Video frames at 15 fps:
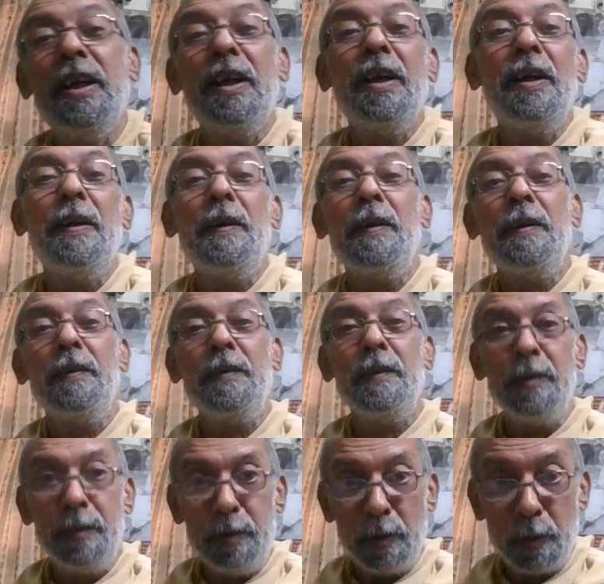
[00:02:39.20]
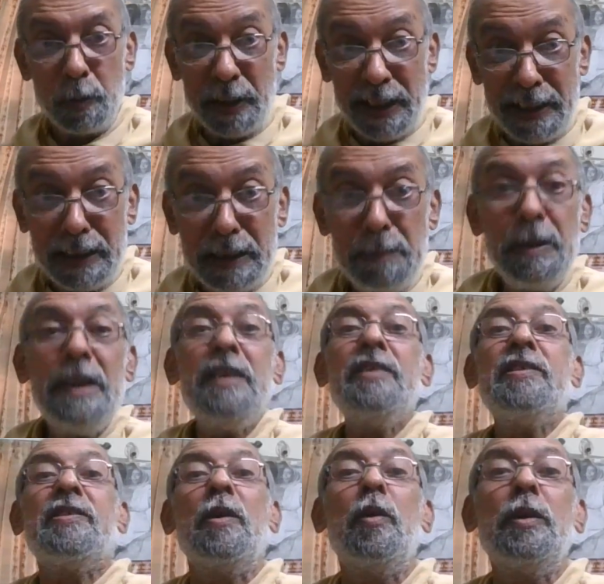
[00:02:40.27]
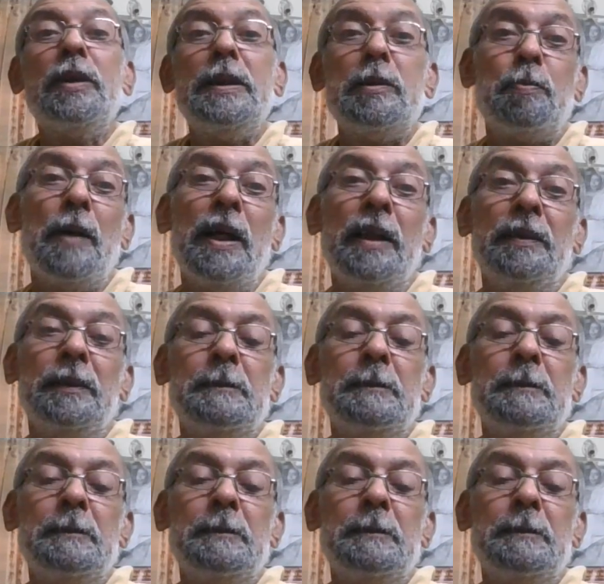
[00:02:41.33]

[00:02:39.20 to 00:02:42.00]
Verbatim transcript: uh, uh you know, enemies on this path.